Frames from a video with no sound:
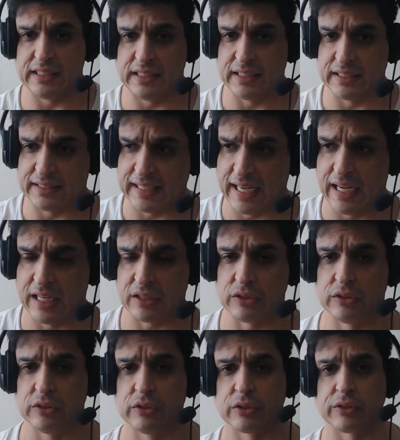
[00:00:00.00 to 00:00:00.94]
a
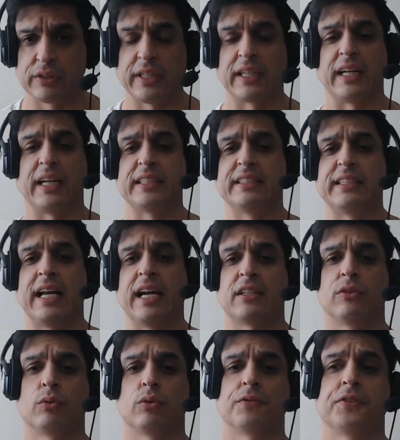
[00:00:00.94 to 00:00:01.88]
tackle, or like I
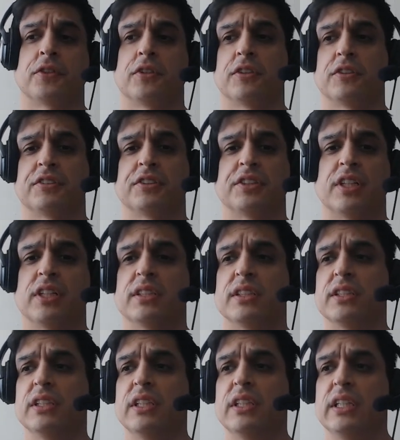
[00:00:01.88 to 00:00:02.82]
sacked Norv Turner's
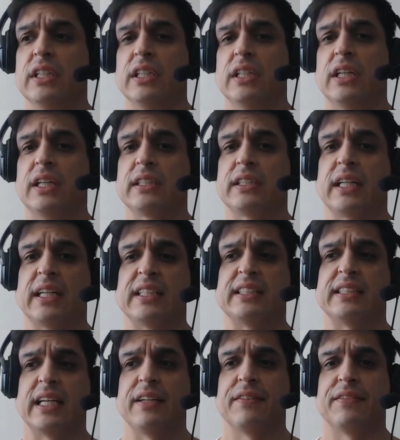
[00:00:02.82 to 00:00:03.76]
son, I got a
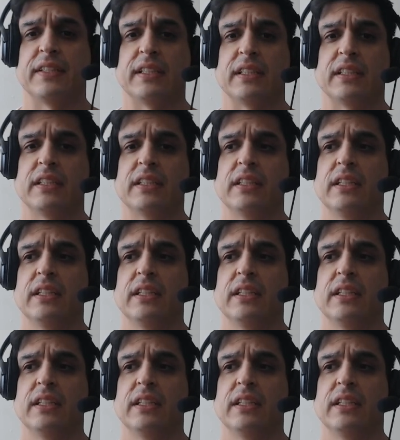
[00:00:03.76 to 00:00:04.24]
safety.